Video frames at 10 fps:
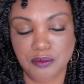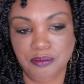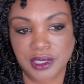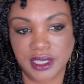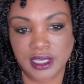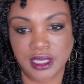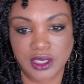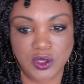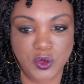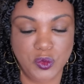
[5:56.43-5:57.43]

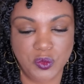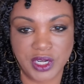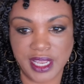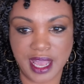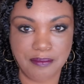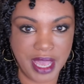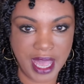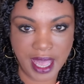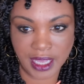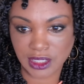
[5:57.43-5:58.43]
But when I got
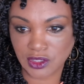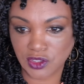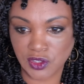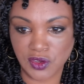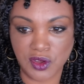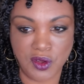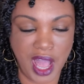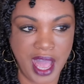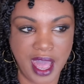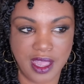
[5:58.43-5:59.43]
back,
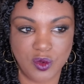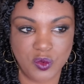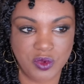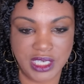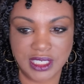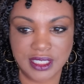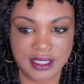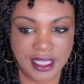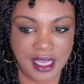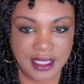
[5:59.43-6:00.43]
I waited
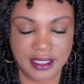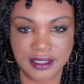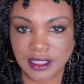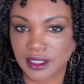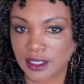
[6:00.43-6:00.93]
in line.